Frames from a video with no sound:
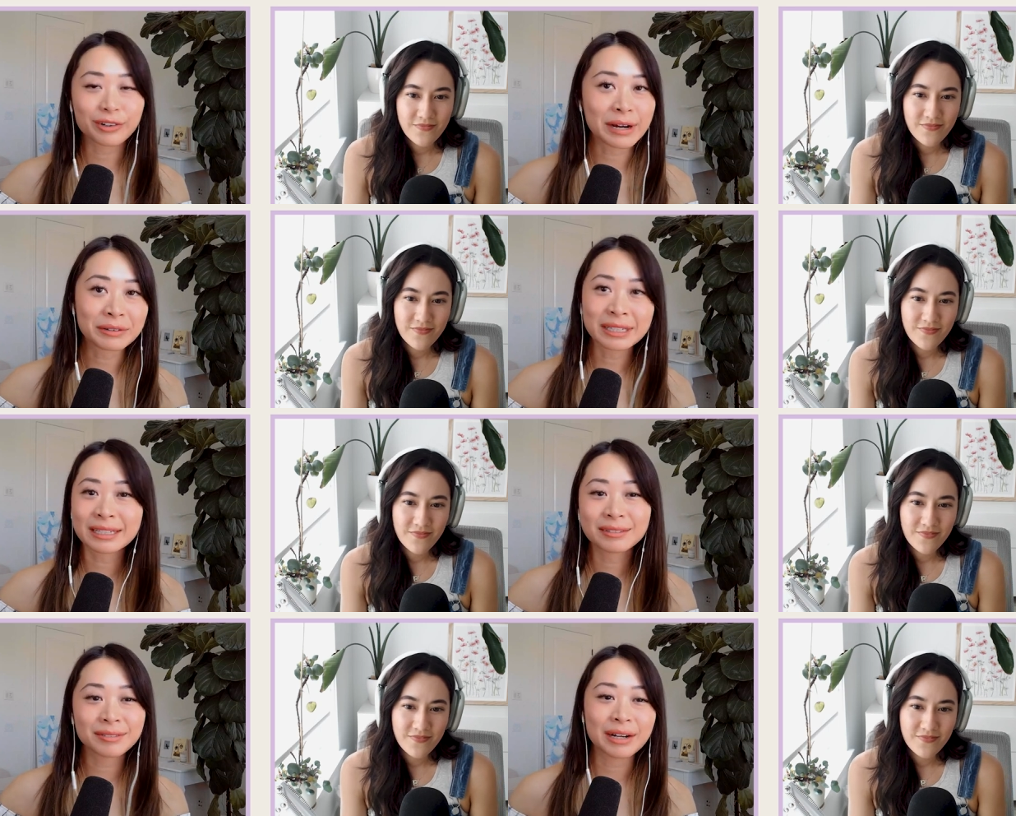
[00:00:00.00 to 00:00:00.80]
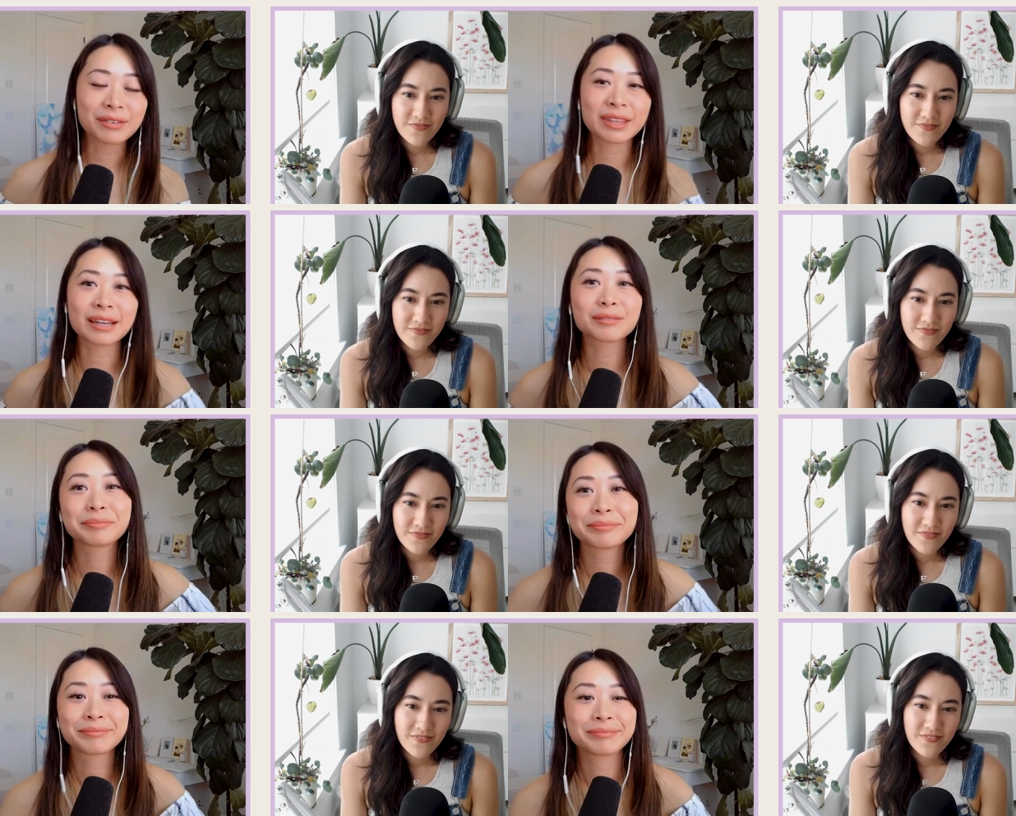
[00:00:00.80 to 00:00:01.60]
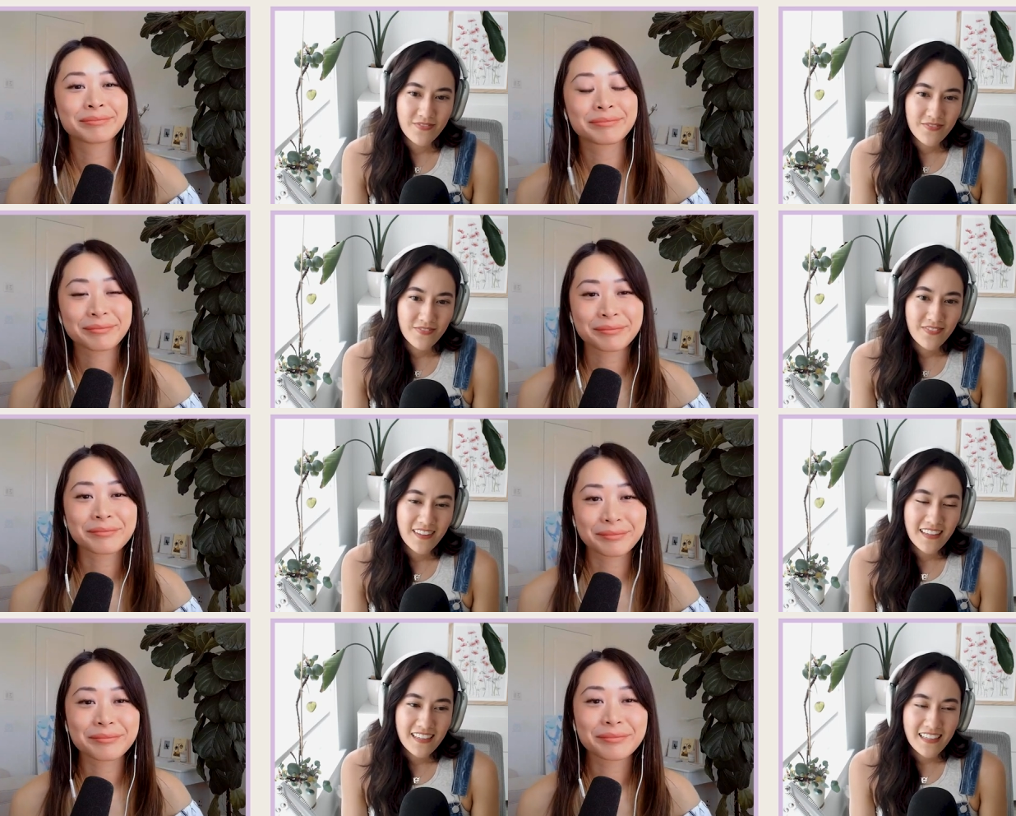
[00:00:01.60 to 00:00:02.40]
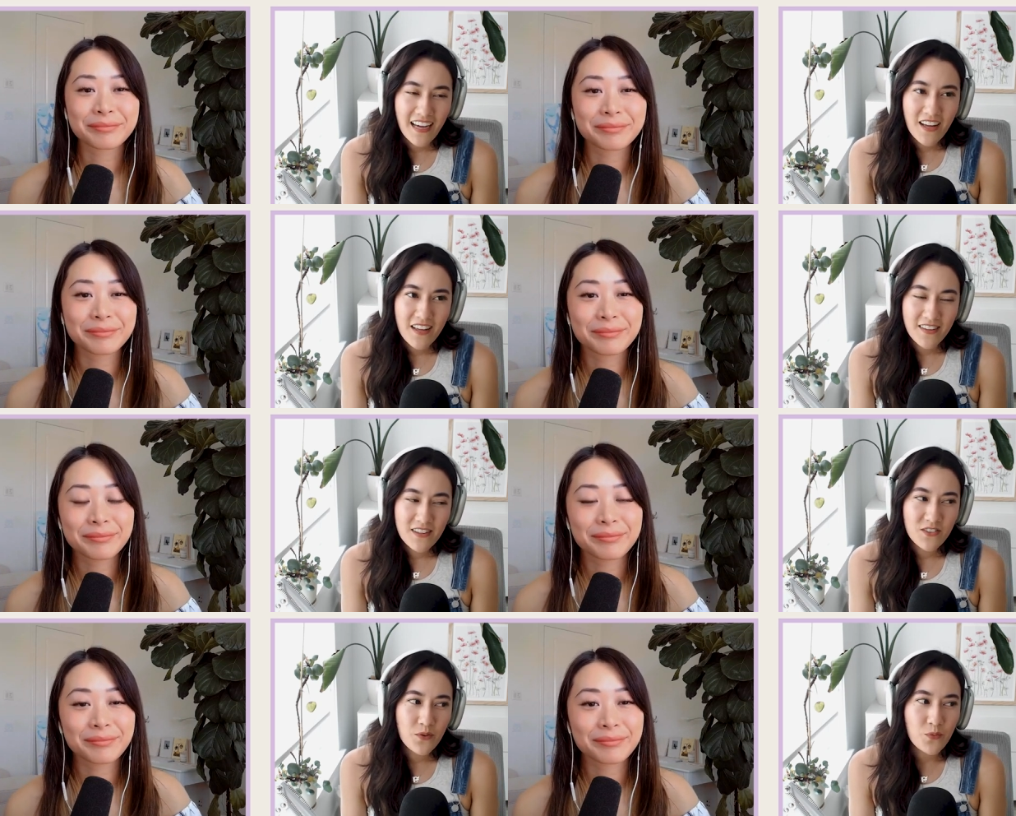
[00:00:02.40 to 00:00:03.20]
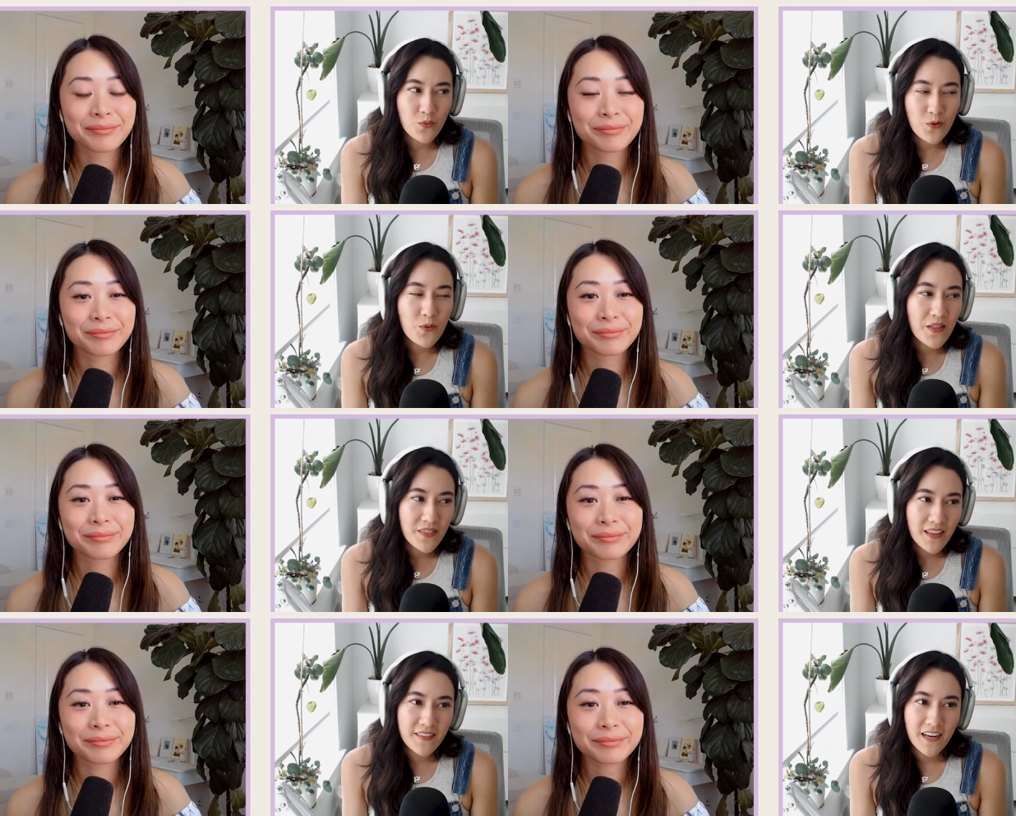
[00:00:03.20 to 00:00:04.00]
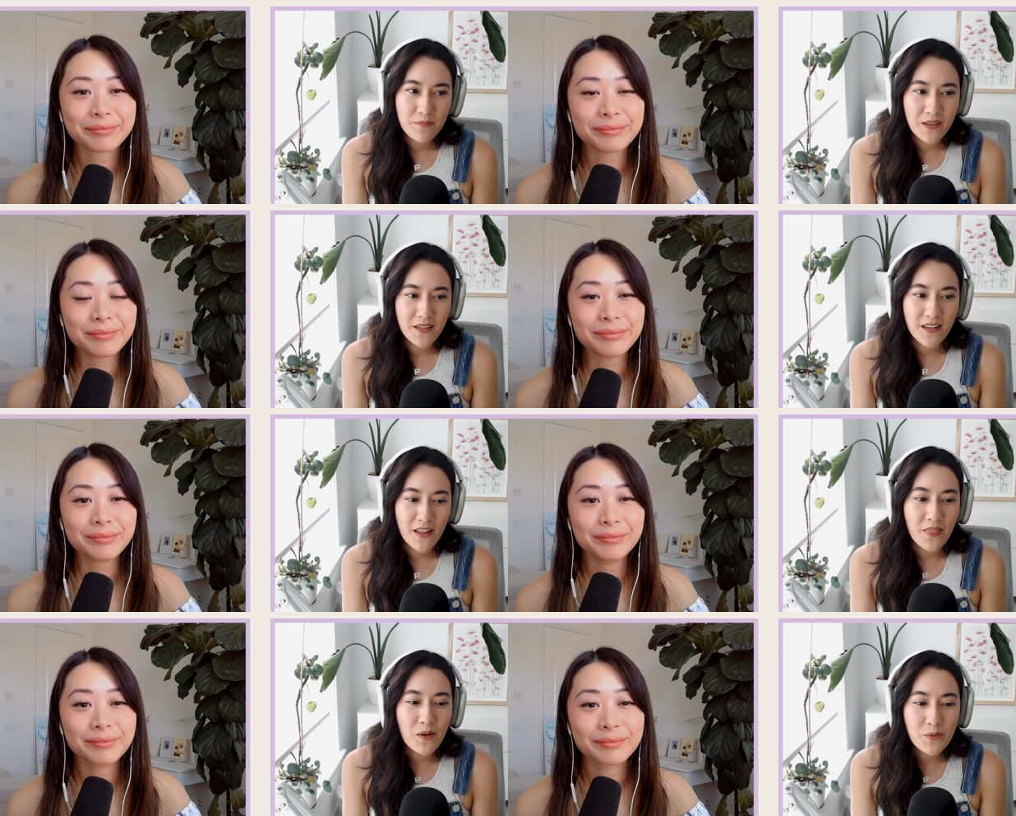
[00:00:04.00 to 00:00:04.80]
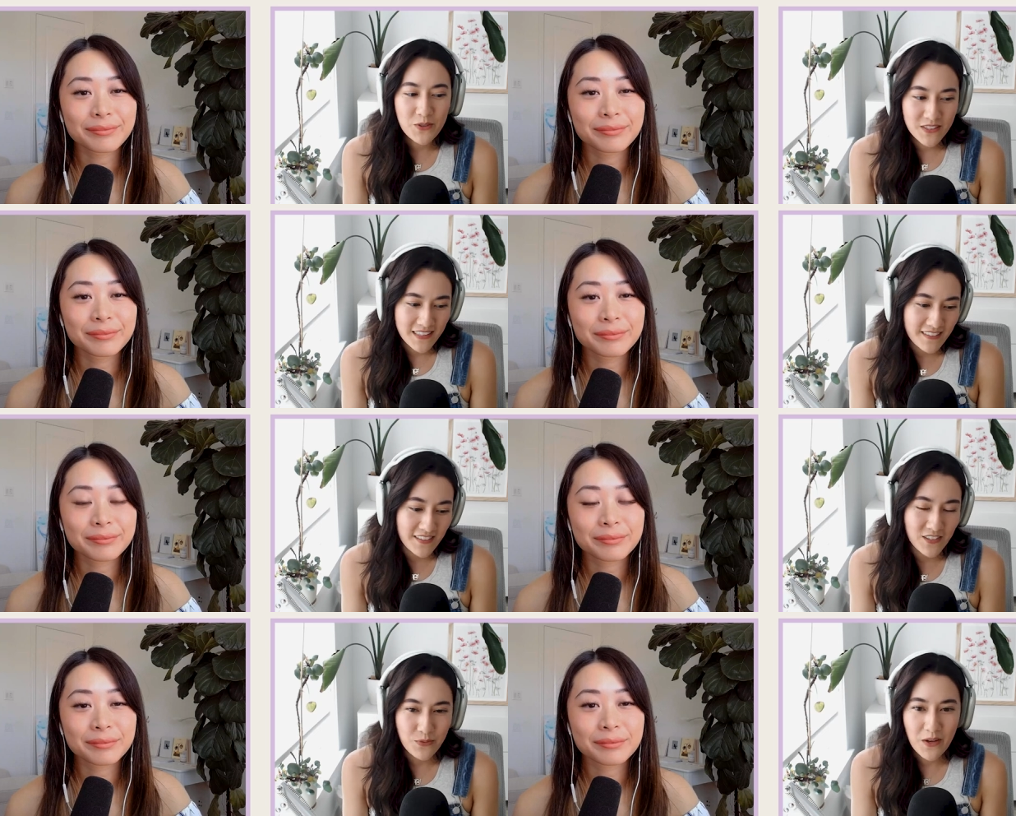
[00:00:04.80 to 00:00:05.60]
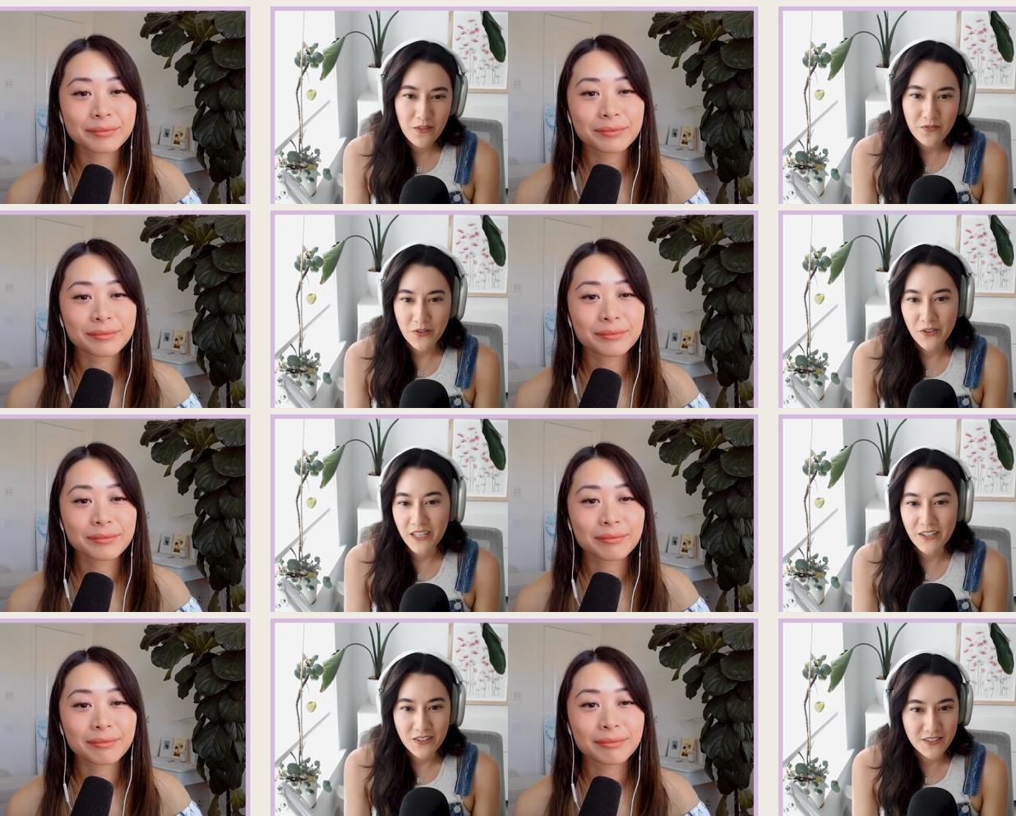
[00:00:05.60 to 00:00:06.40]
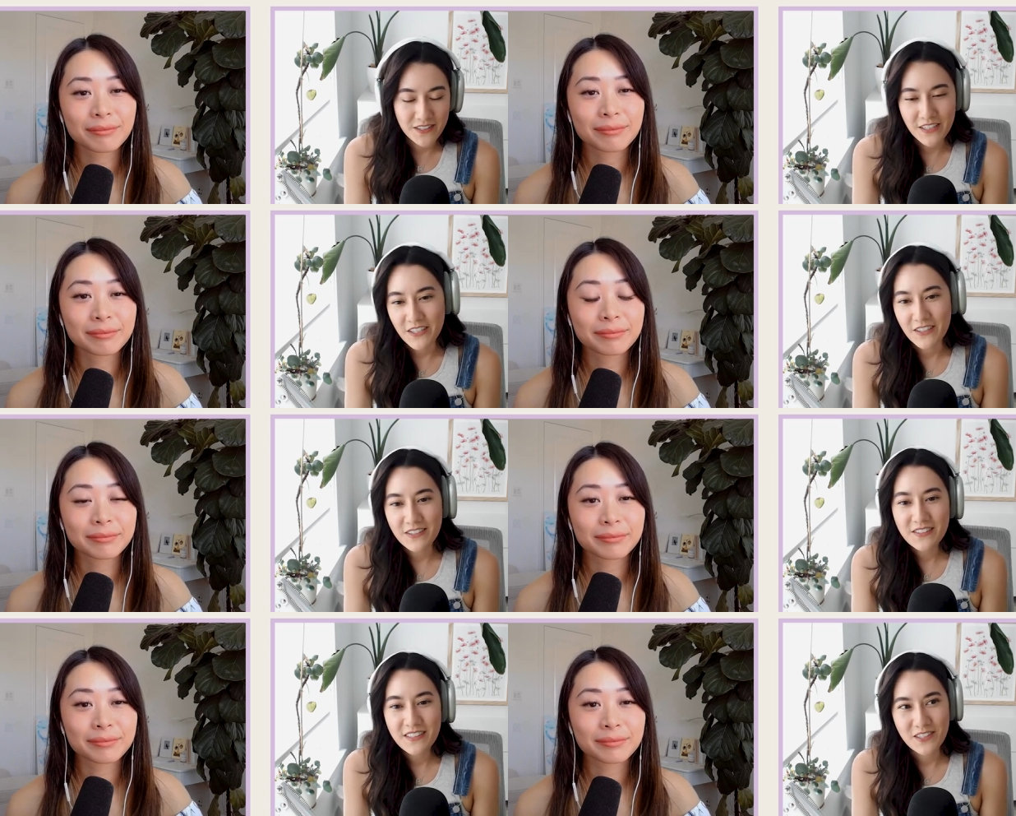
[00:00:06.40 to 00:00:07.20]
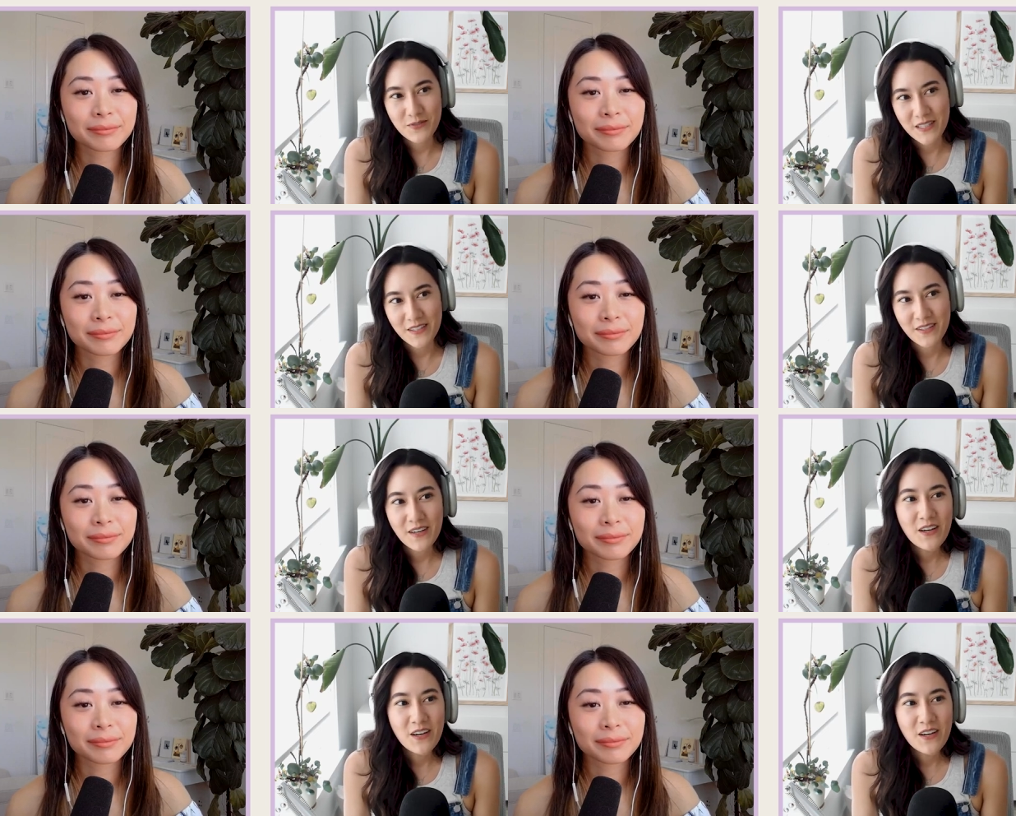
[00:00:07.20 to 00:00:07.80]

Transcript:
Speaker 1: grounded, everything?
Speaker 2: Yeah, I think the the one thing that I've been the most consistent with for years and years has been